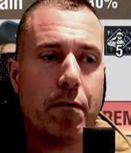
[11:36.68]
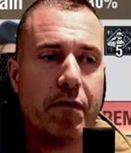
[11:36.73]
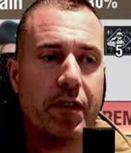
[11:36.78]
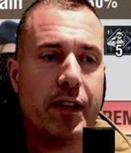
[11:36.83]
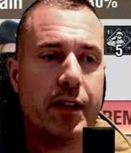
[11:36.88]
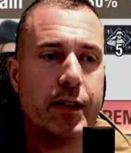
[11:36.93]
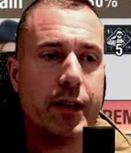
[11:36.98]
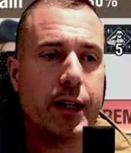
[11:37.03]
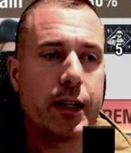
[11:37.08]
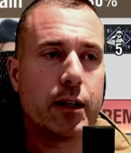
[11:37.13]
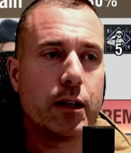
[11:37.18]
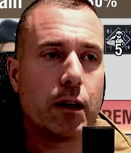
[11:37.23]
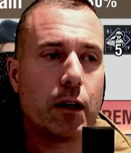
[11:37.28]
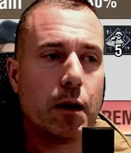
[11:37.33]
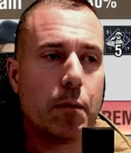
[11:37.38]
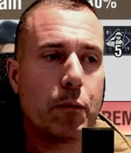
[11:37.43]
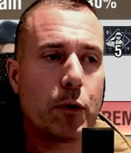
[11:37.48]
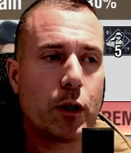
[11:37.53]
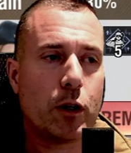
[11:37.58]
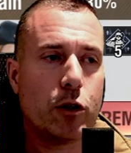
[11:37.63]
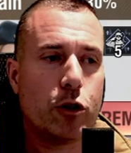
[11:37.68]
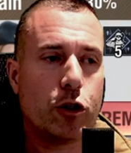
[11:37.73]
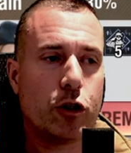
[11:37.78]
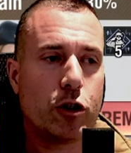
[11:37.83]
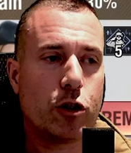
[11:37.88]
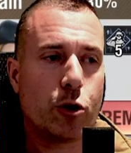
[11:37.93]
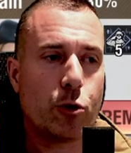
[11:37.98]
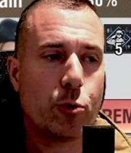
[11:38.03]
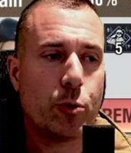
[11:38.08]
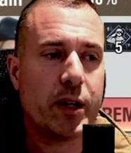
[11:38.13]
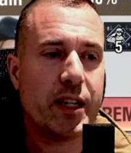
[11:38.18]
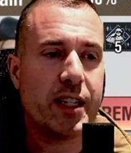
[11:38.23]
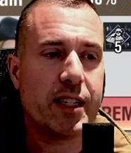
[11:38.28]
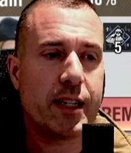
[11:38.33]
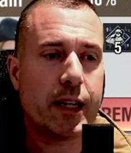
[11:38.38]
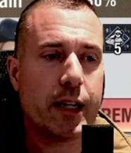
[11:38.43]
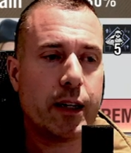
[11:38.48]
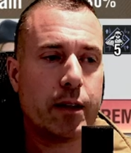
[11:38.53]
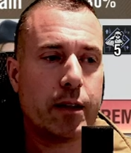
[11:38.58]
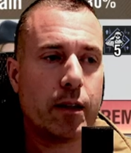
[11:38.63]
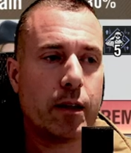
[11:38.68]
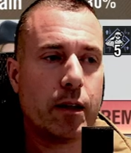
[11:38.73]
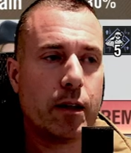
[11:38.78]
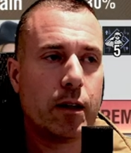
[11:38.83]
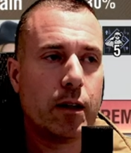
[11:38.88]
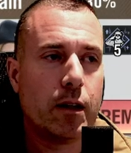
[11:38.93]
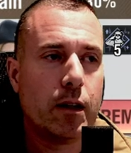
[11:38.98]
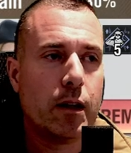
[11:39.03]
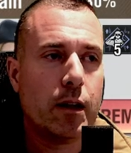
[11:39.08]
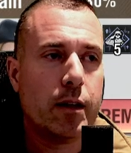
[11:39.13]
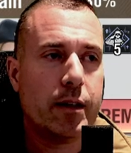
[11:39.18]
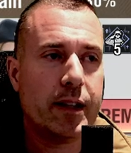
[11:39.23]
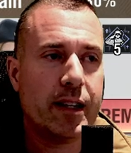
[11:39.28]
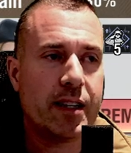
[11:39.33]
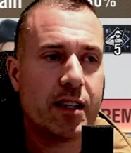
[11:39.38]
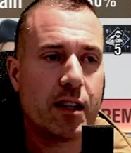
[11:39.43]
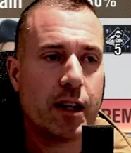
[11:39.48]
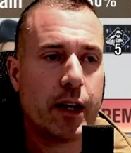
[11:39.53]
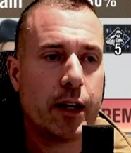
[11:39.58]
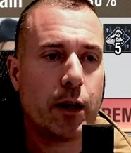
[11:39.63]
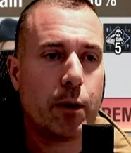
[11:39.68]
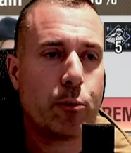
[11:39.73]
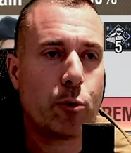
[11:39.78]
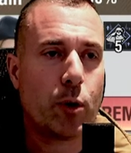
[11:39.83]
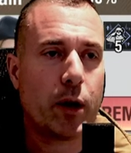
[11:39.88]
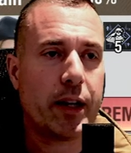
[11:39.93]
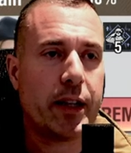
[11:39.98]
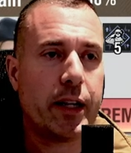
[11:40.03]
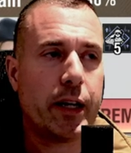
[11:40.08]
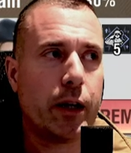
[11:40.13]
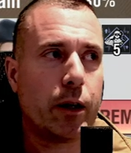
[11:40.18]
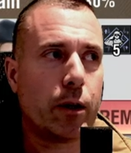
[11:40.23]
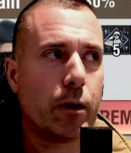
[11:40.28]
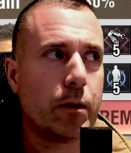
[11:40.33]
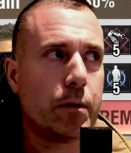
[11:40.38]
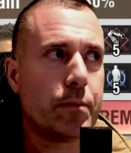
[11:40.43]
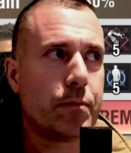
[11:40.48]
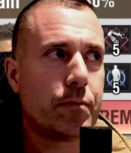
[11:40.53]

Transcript: Vindicta. I'm gonna just reset this lineup right here,